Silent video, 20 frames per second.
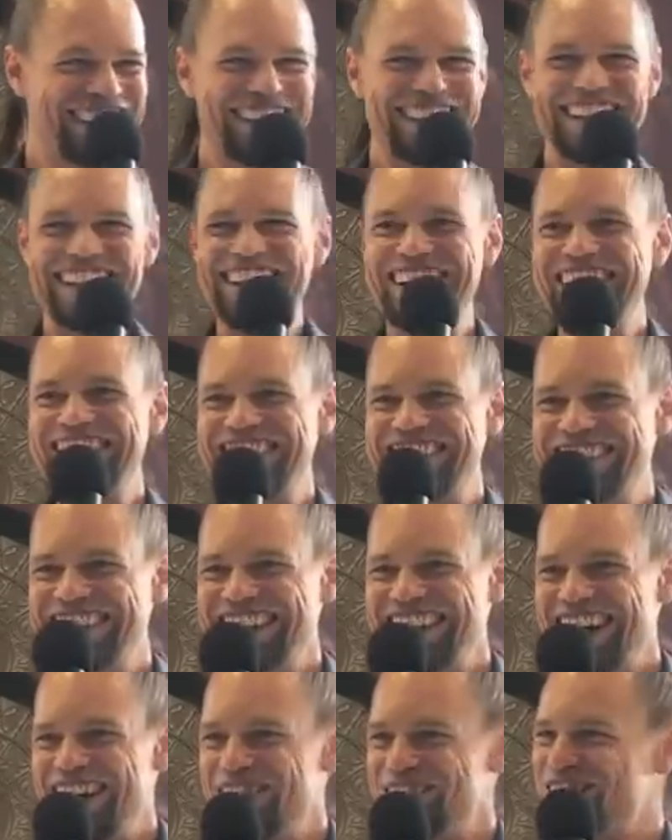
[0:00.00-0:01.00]

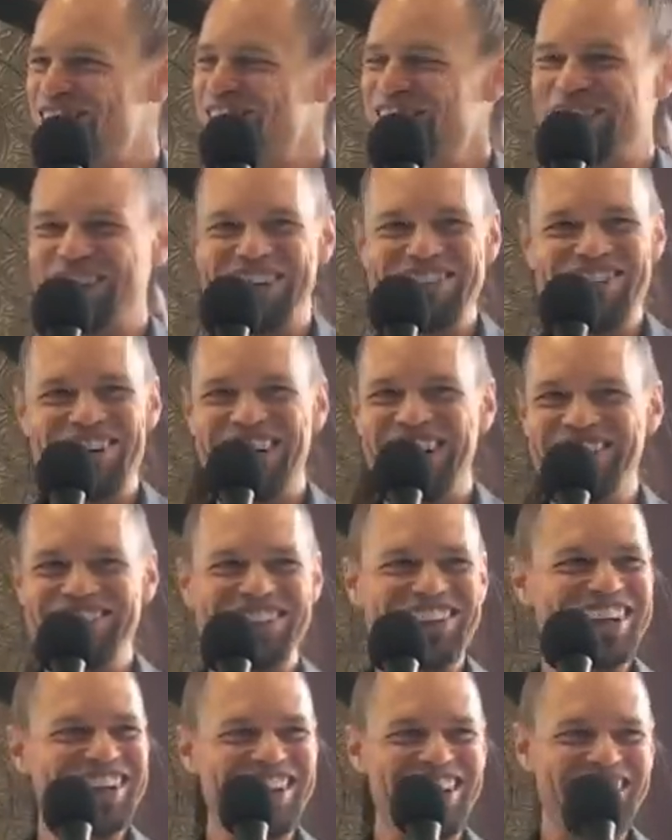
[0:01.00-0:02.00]
I'm so
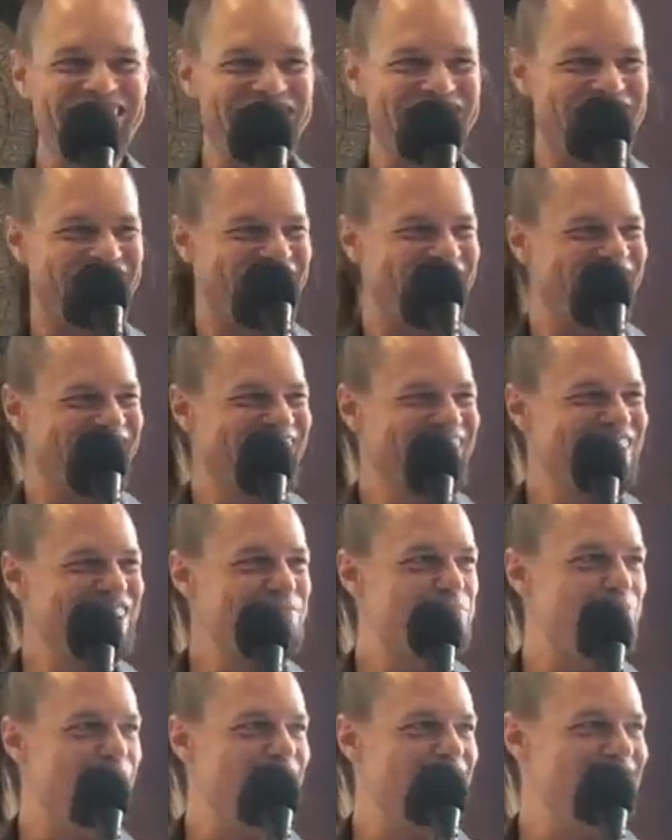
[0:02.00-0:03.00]
evolved. Look at all these
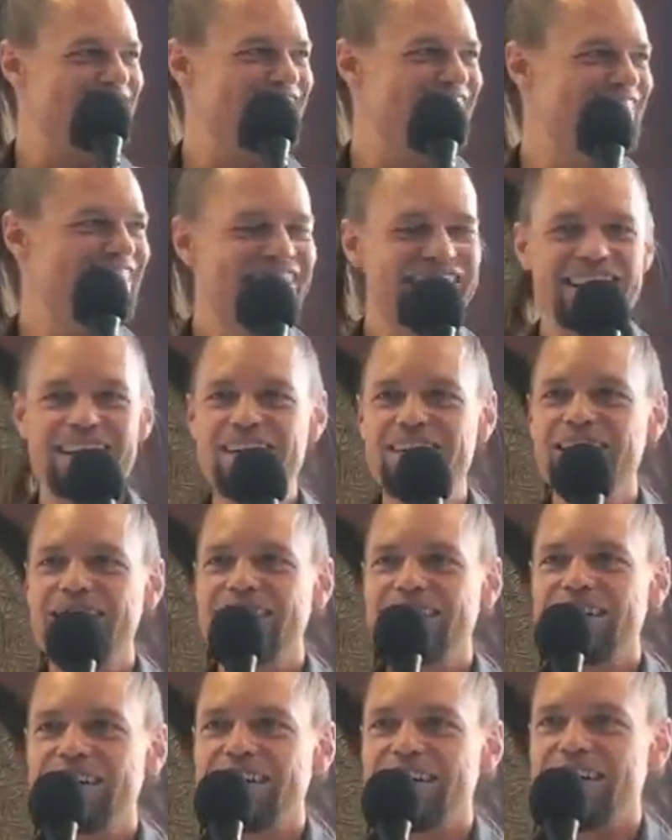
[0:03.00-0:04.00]
buds.
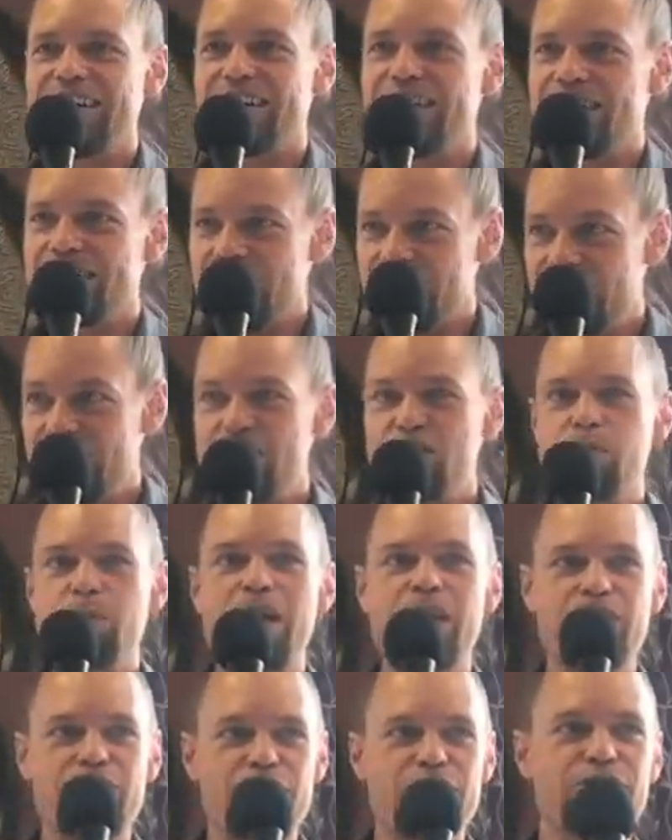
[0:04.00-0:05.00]
And in the
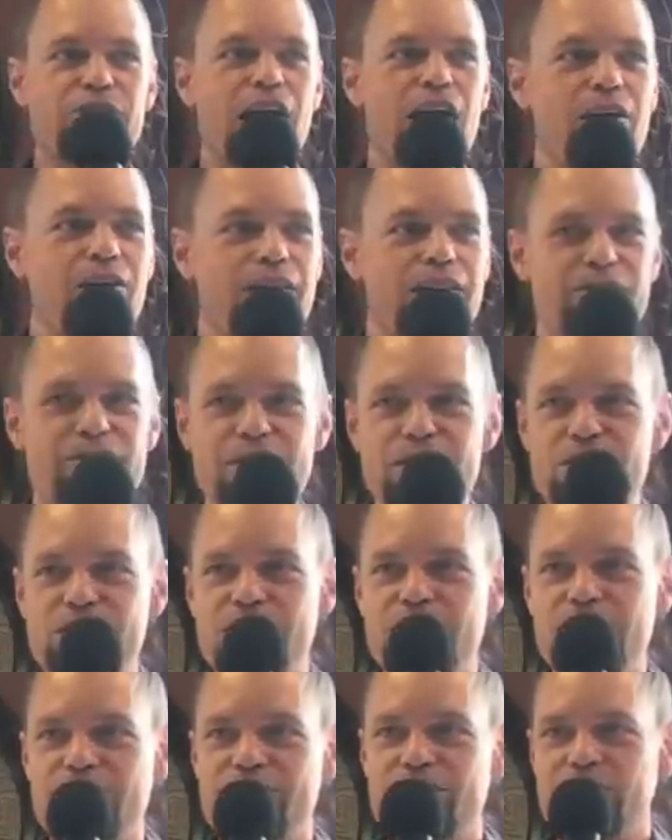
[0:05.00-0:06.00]
lifespan of a flower, it
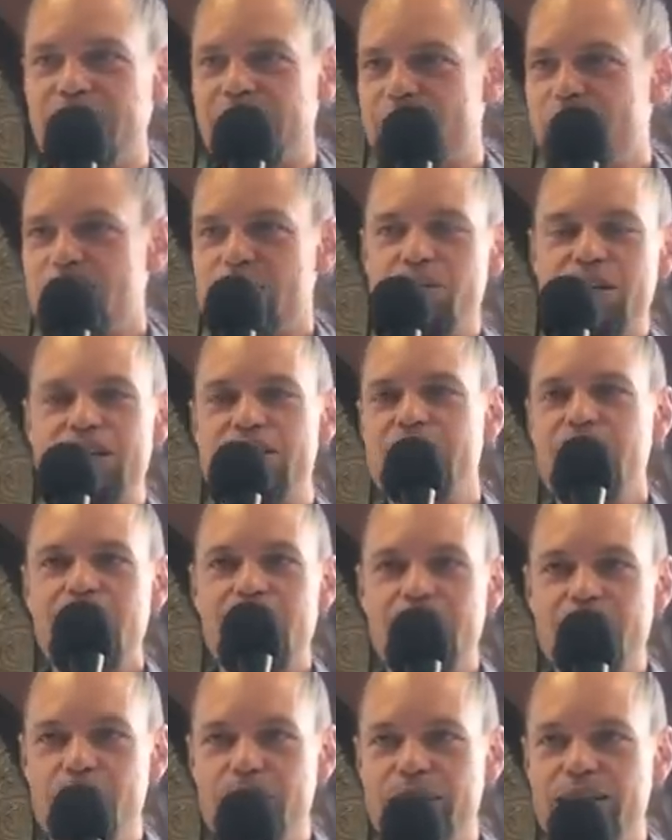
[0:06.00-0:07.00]
feels good for like maybe a
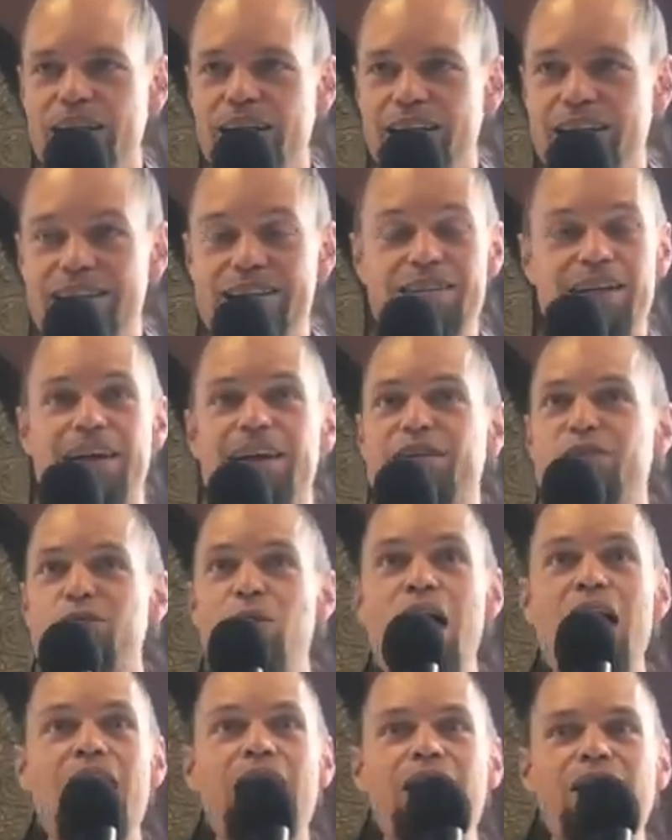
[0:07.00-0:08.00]
day, but then it's like,
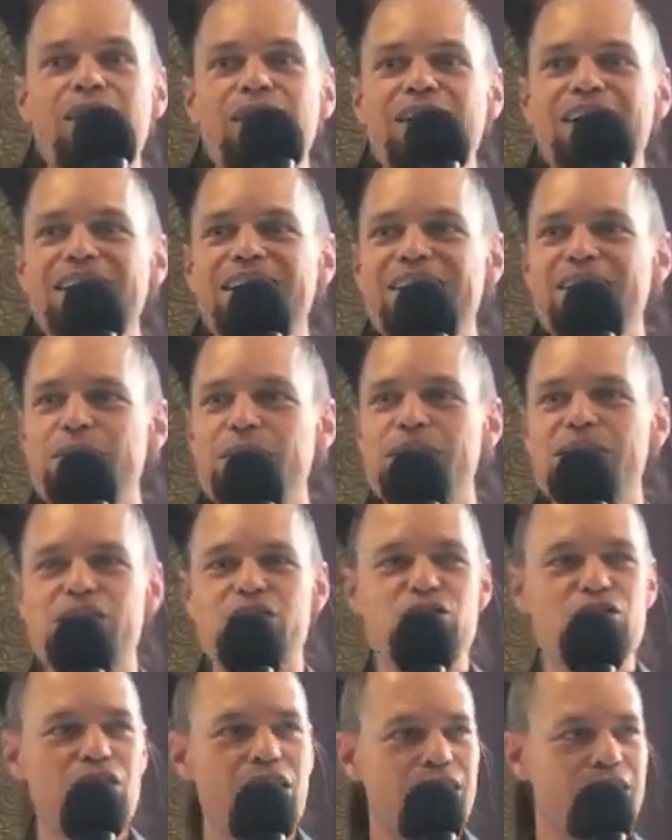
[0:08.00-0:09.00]
wow, we get
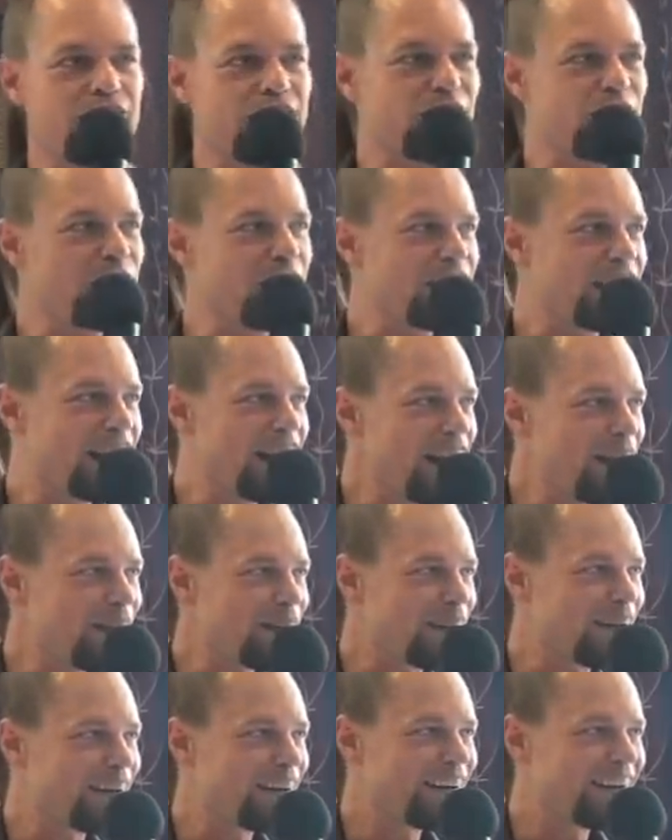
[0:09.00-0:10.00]
to shine our glory
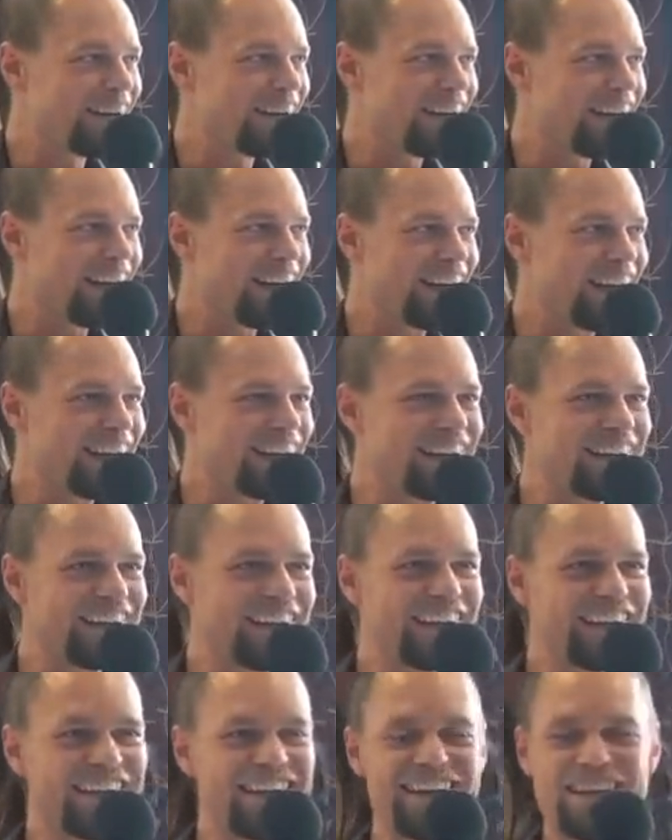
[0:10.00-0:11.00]
together. And
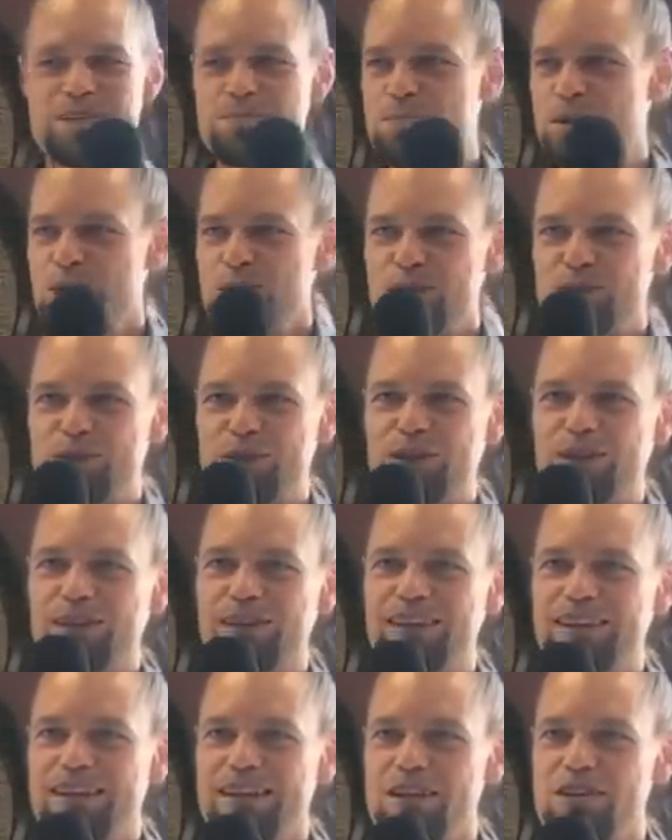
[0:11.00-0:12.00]
it's beautiful.
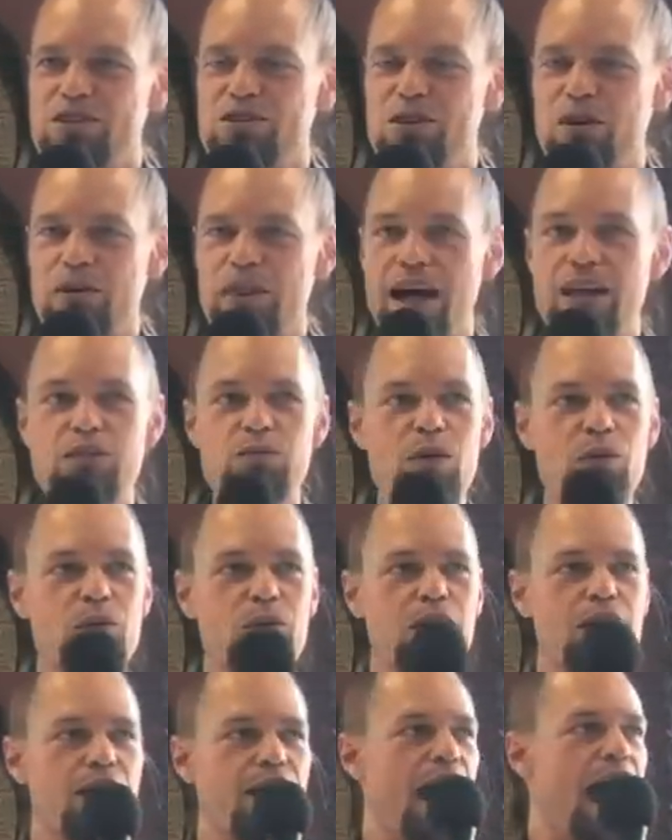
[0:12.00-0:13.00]
So that's what
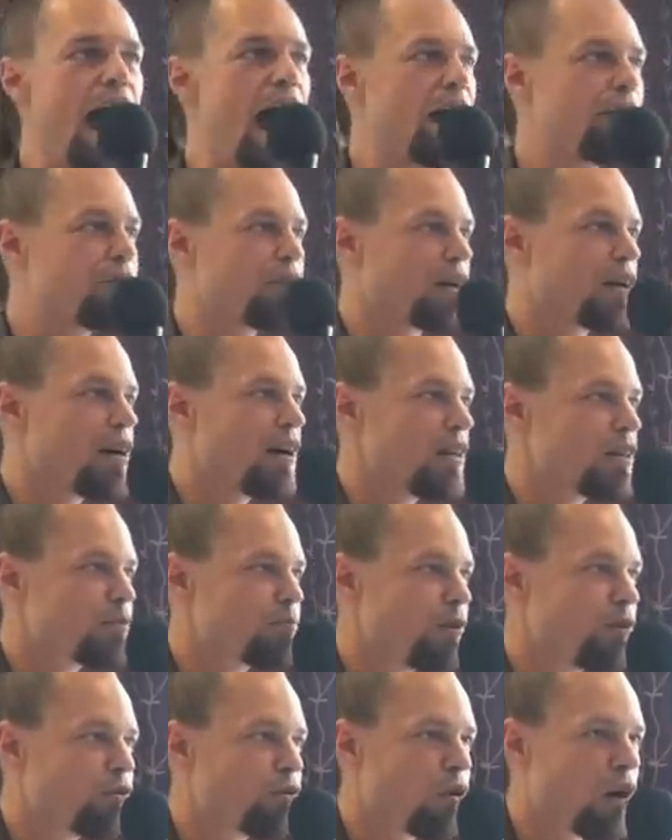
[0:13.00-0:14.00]
we're at the
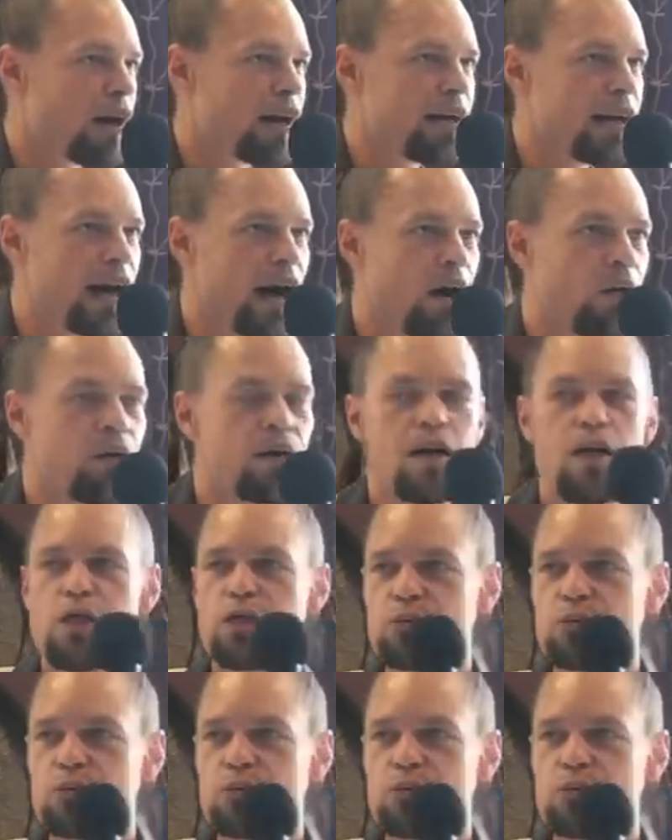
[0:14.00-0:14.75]
cusp of right now.